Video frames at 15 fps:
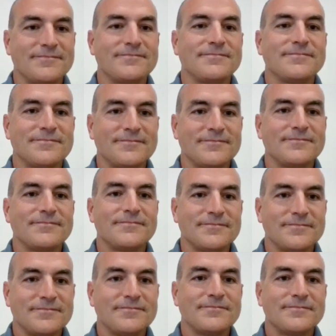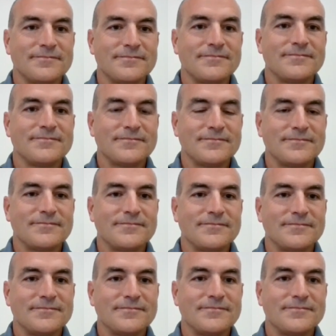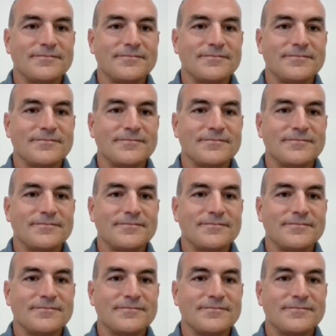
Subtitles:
This person isn't speaking.